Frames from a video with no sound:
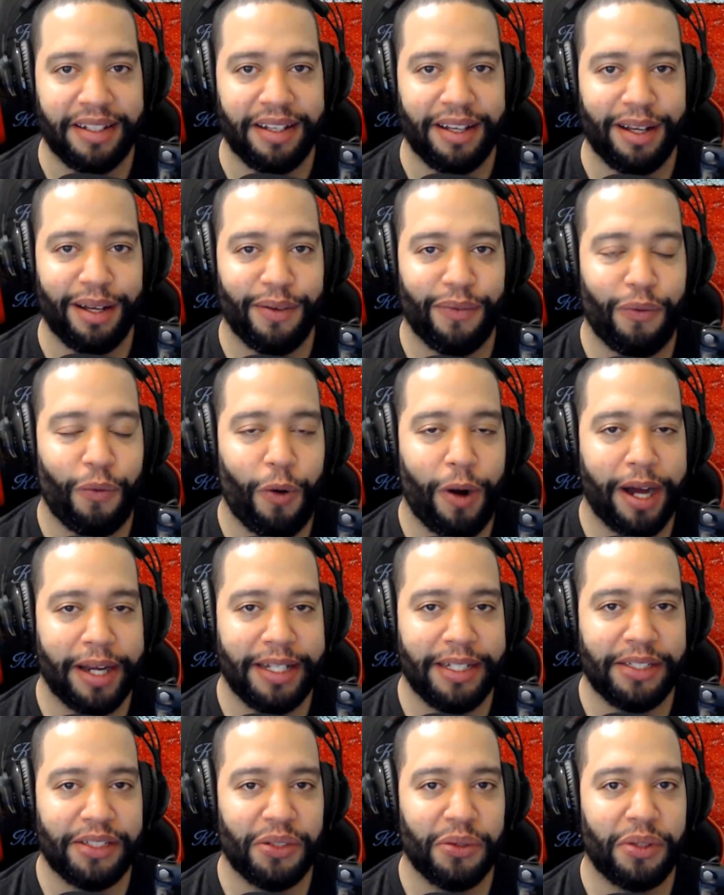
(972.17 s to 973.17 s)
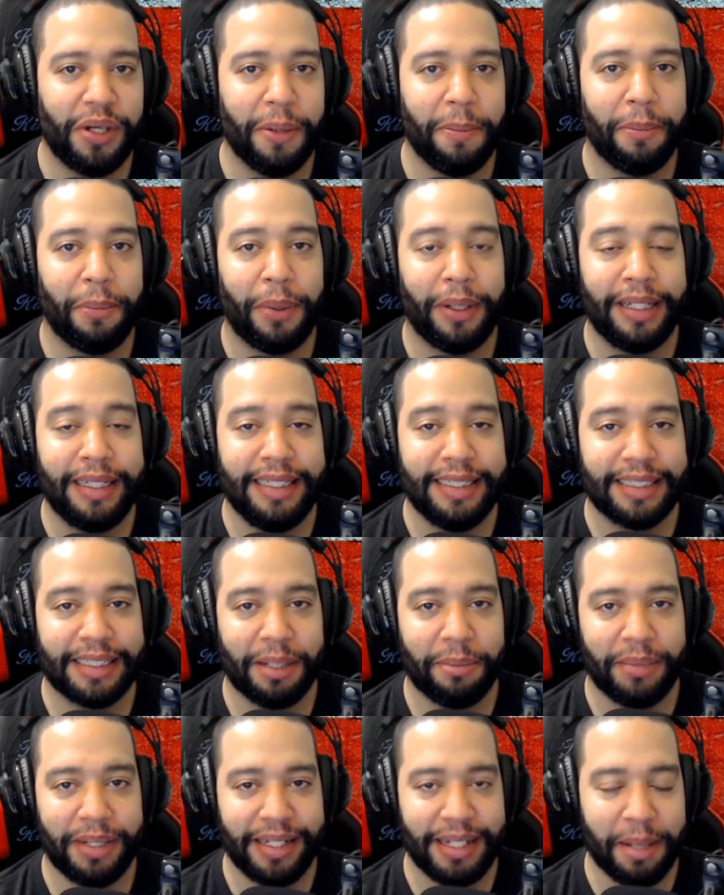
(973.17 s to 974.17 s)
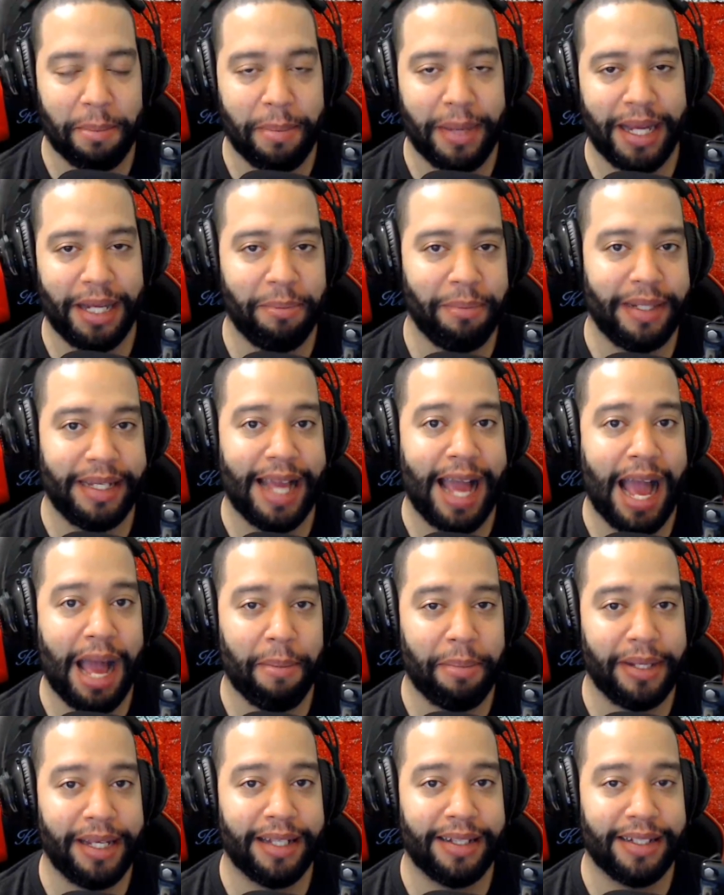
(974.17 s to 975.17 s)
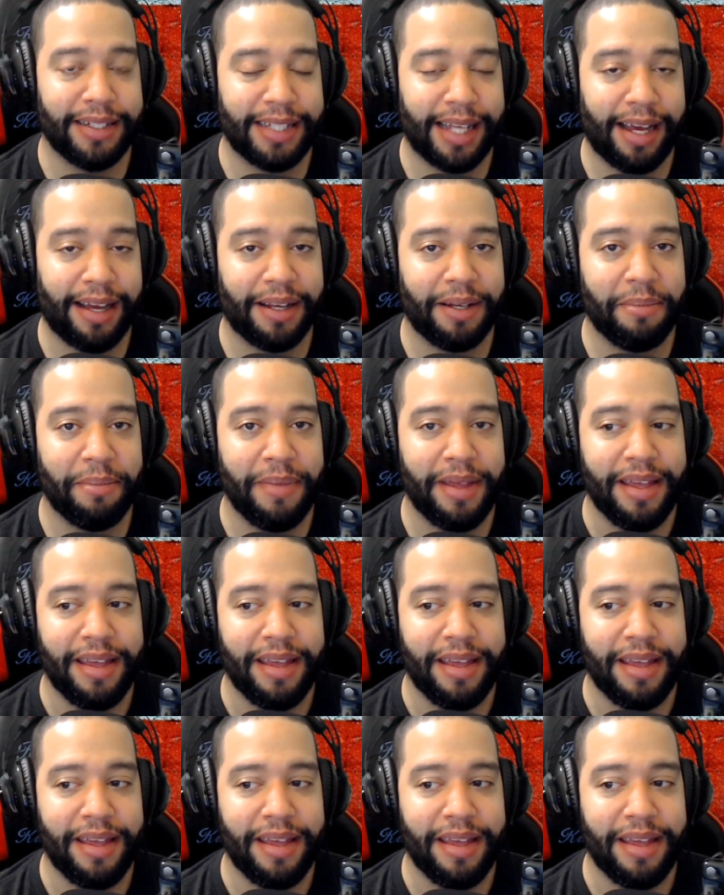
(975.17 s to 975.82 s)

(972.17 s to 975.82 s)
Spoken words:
of wanting to complete something that made me happy at the time,